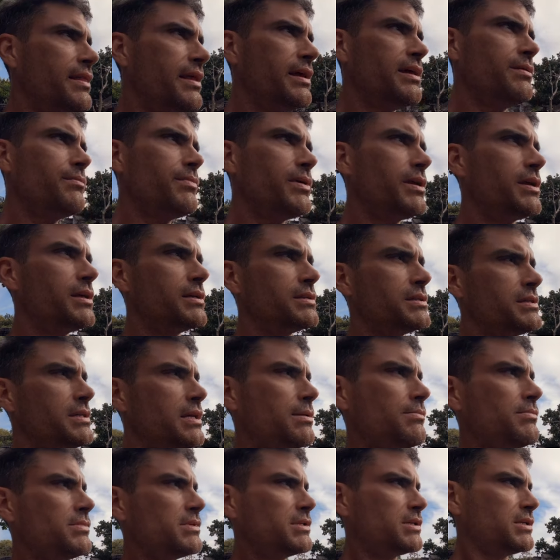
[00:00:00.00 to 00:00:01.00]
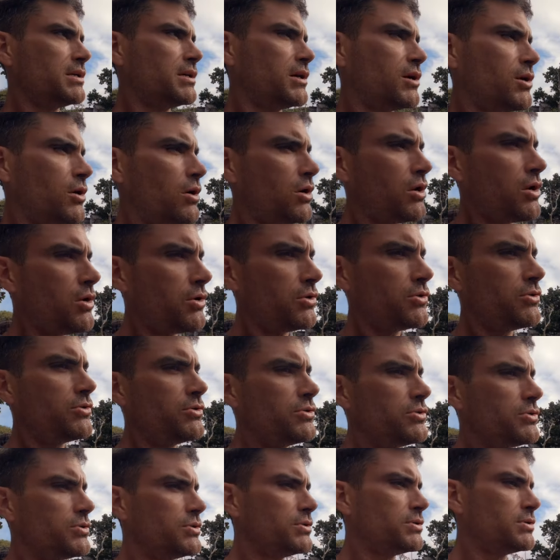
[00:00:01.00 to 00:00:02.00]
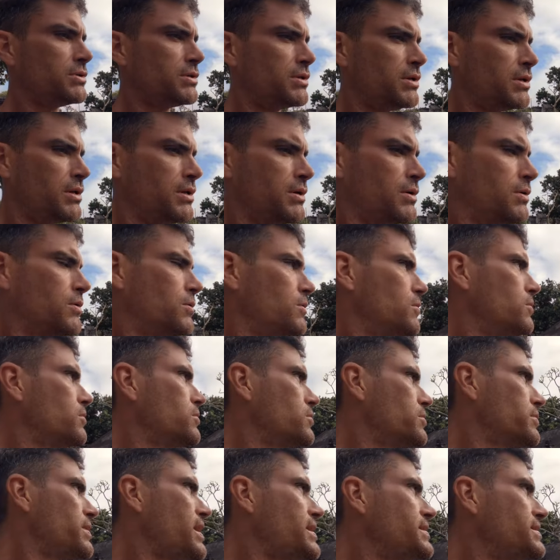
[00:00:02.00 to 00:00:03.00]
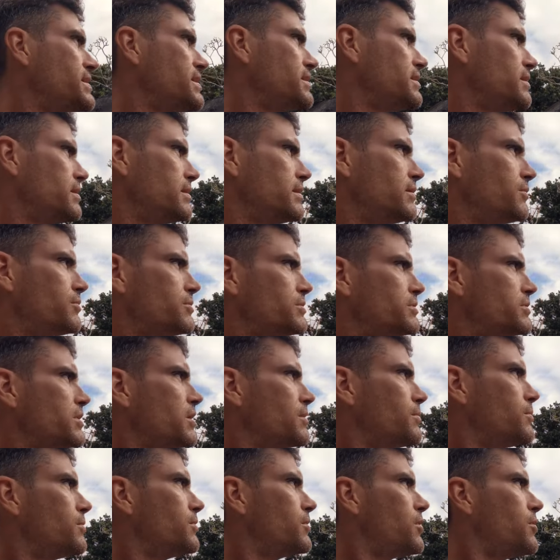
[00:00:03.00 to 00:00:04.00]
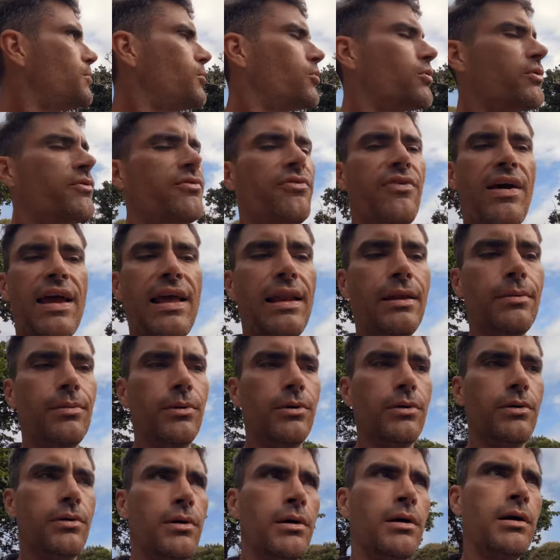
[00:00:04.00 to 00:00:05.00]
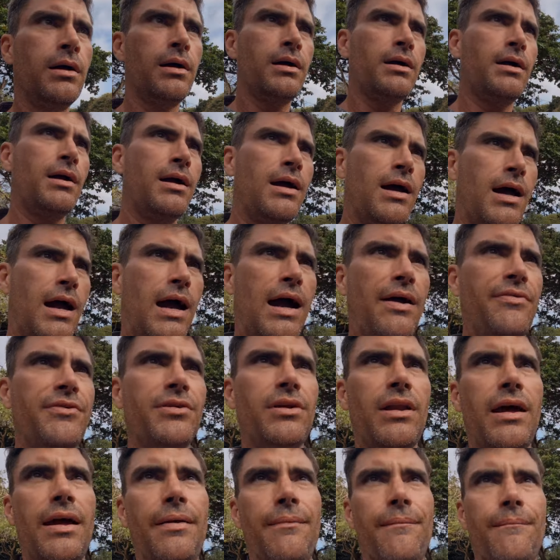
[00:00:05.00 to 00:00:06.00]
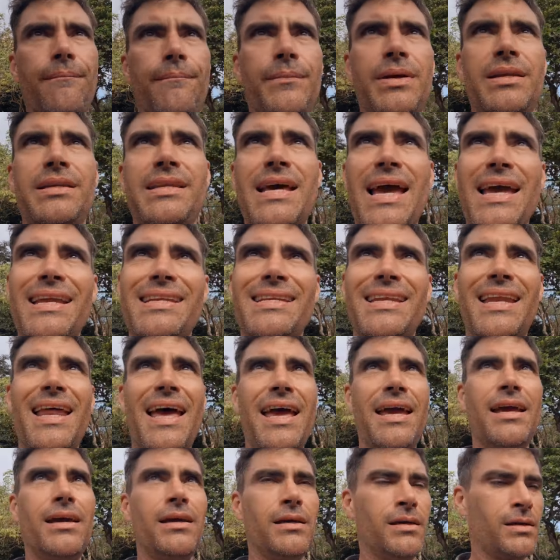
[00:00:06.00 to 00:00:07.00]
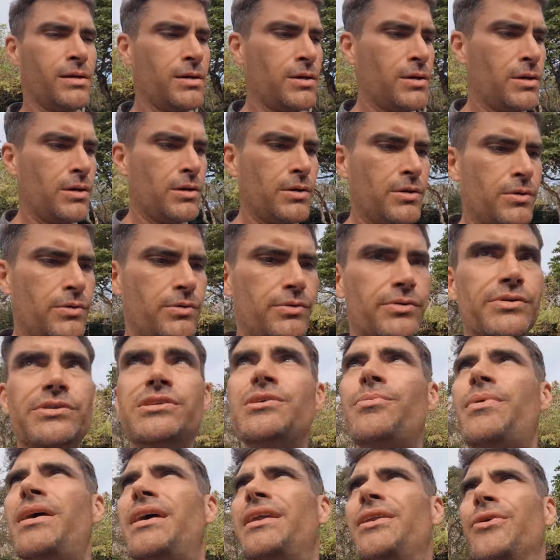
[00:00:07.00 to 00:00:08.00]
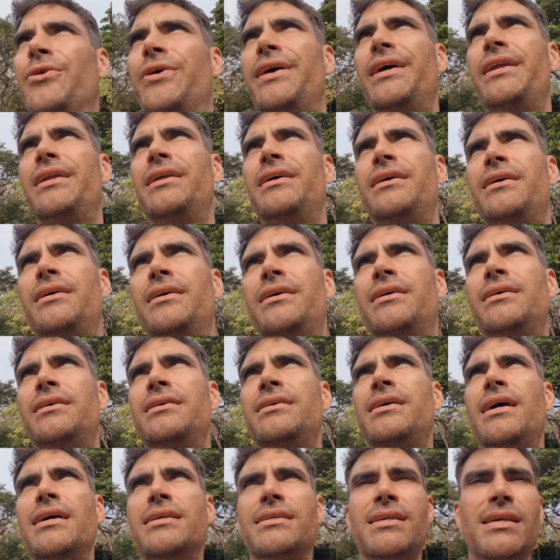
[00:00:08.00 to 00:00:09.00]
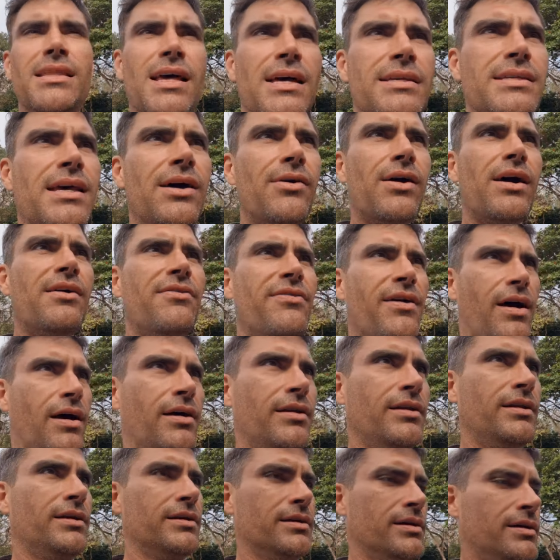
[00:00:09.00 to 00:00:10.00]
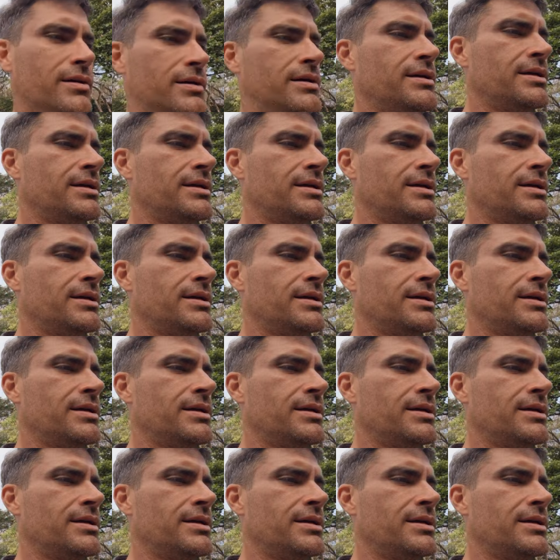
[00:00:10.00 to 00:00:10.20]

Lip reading: thing, but it seemed to close or they said that there were no more available after like midday today, which is a bit annoying. Yeah, see, that's how I felt. Look,